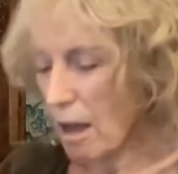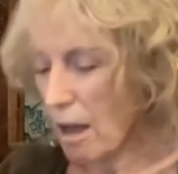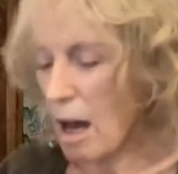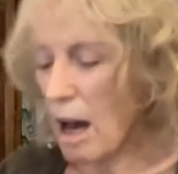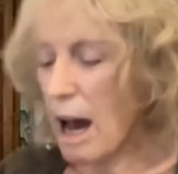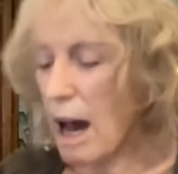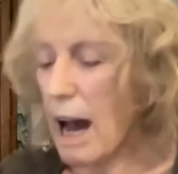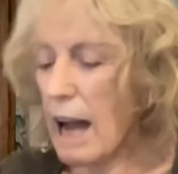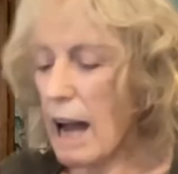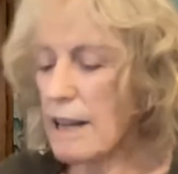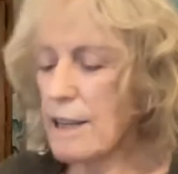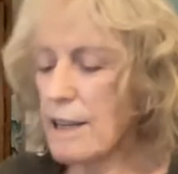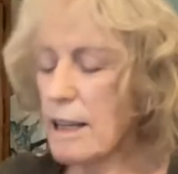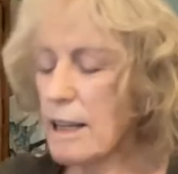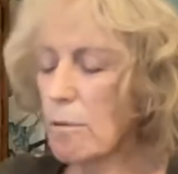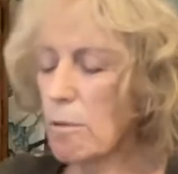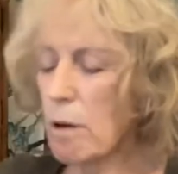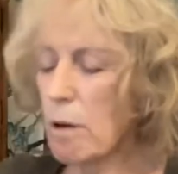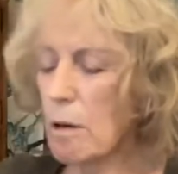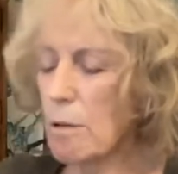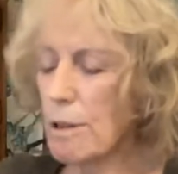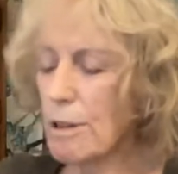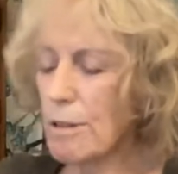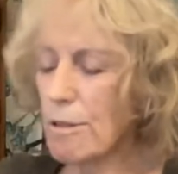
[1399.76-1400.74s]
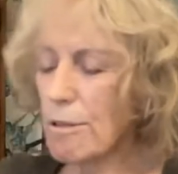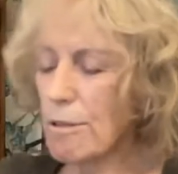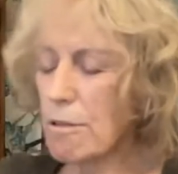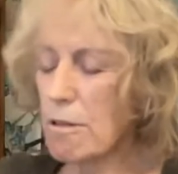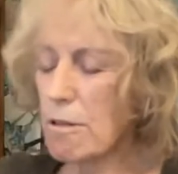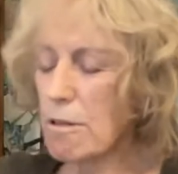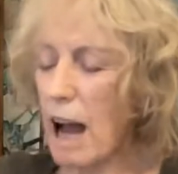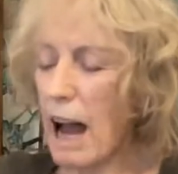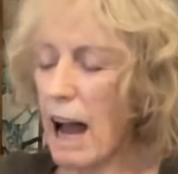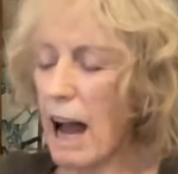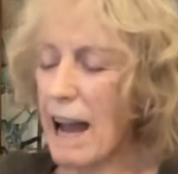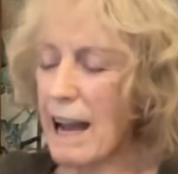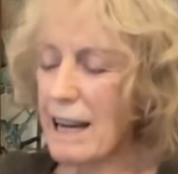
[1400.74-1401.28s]
I did what was
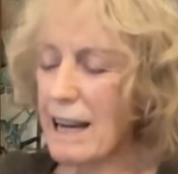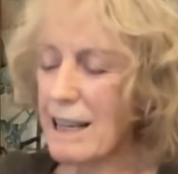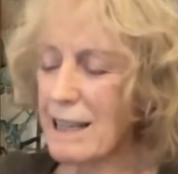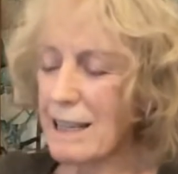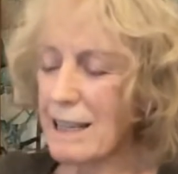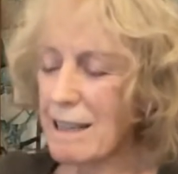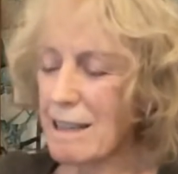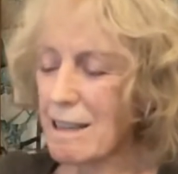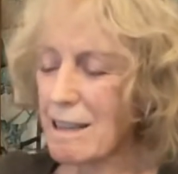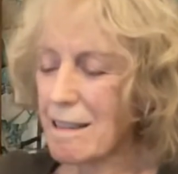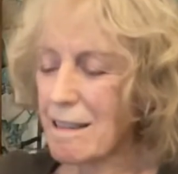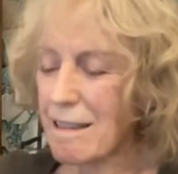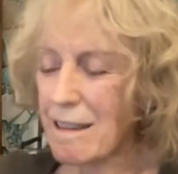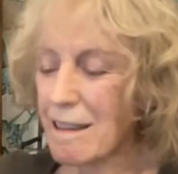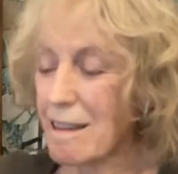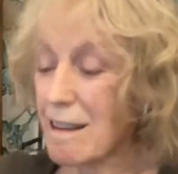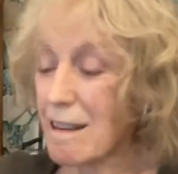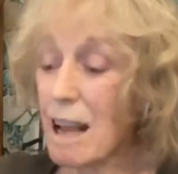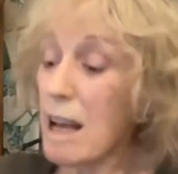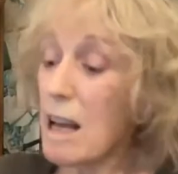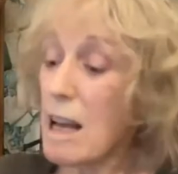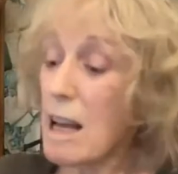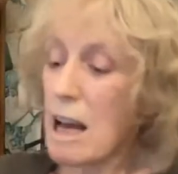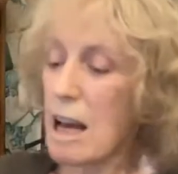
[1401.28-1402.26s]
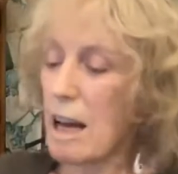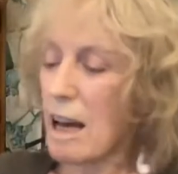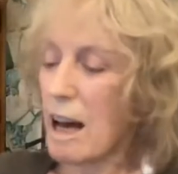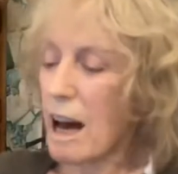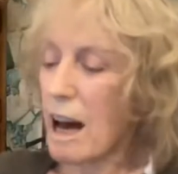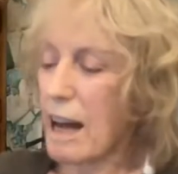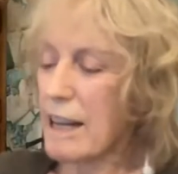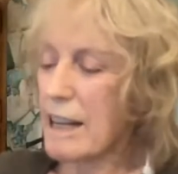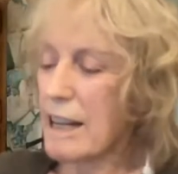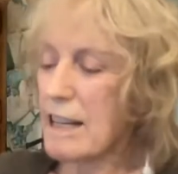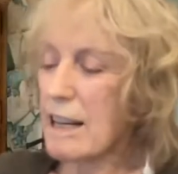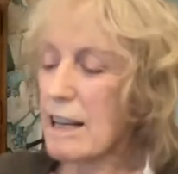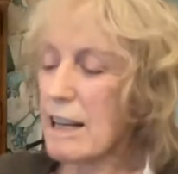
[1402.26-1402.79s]
right.
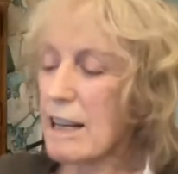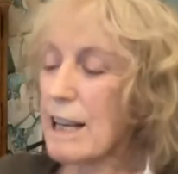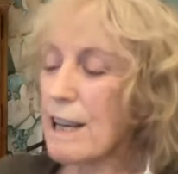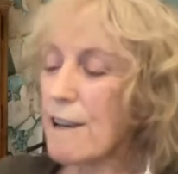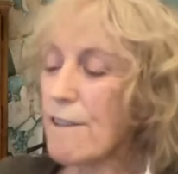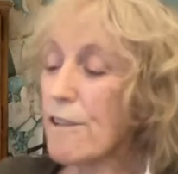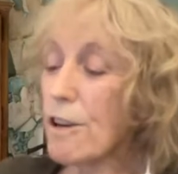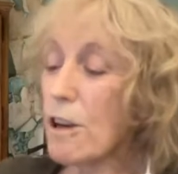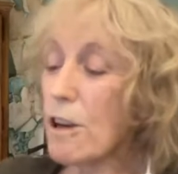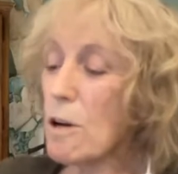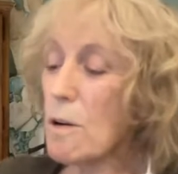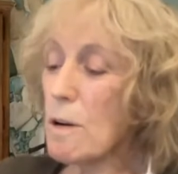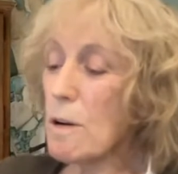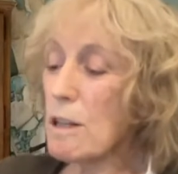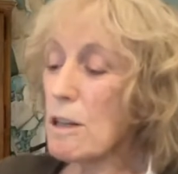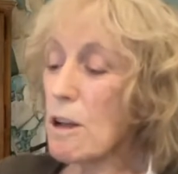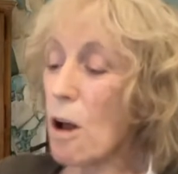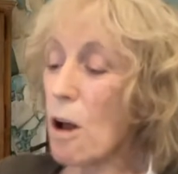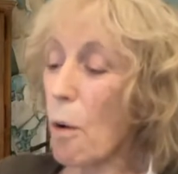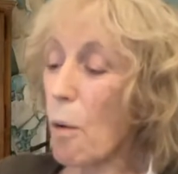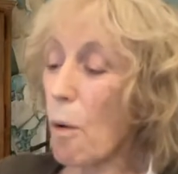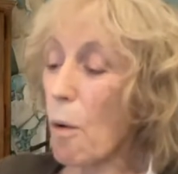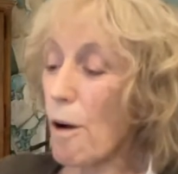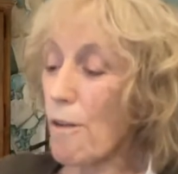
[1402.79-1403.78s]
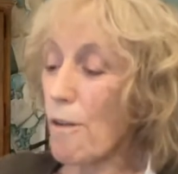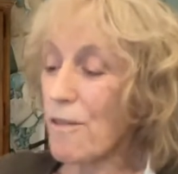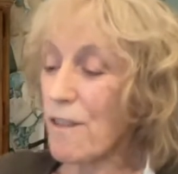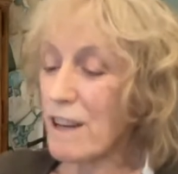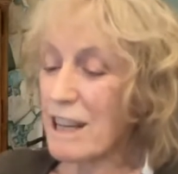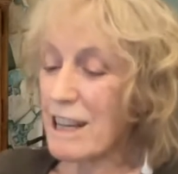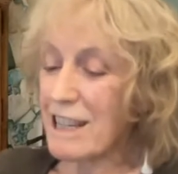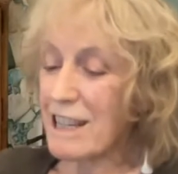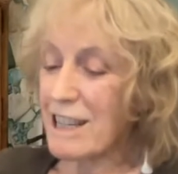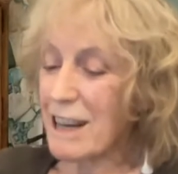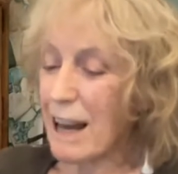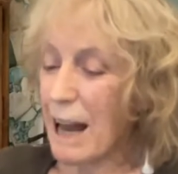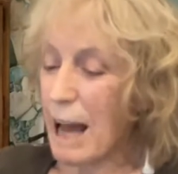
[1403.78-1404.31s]
I didn't leave you in no
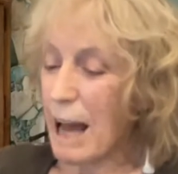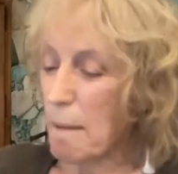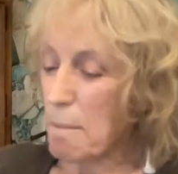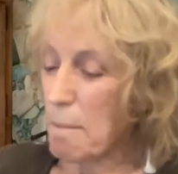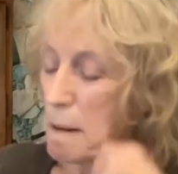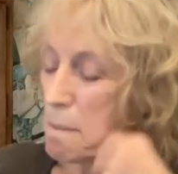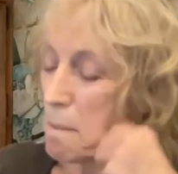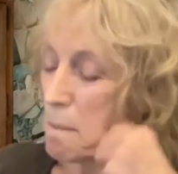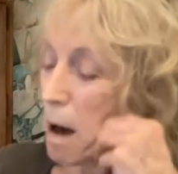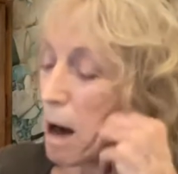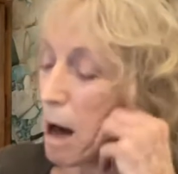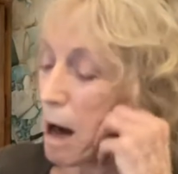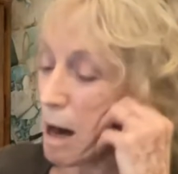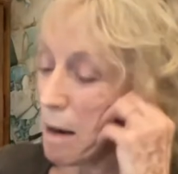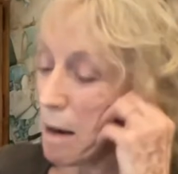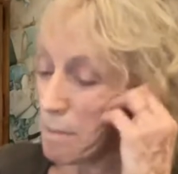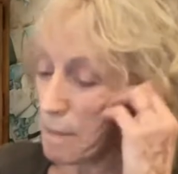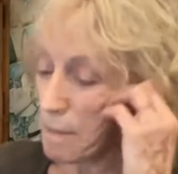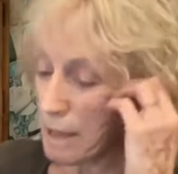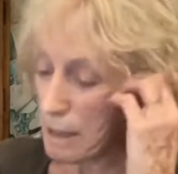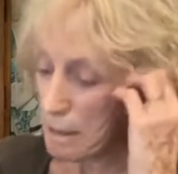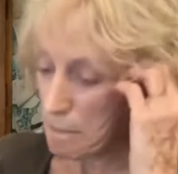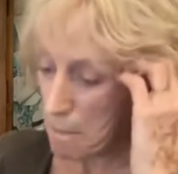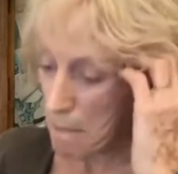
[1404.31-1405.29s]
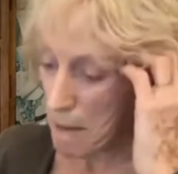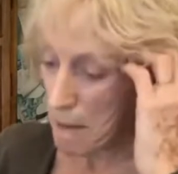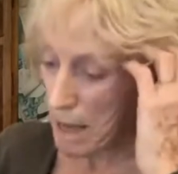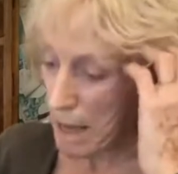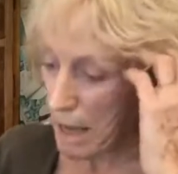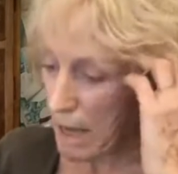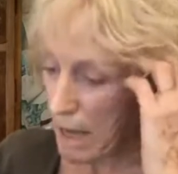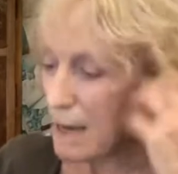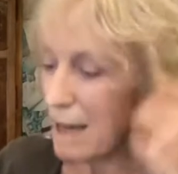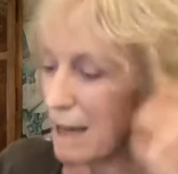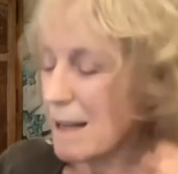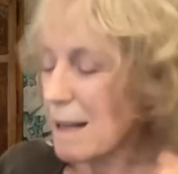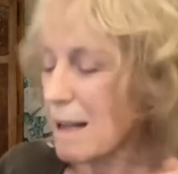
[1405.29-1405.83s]
orphanage like my mom did
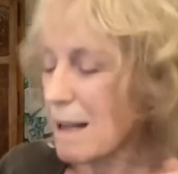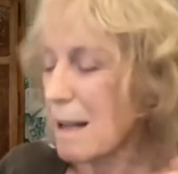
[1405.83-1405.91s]
me.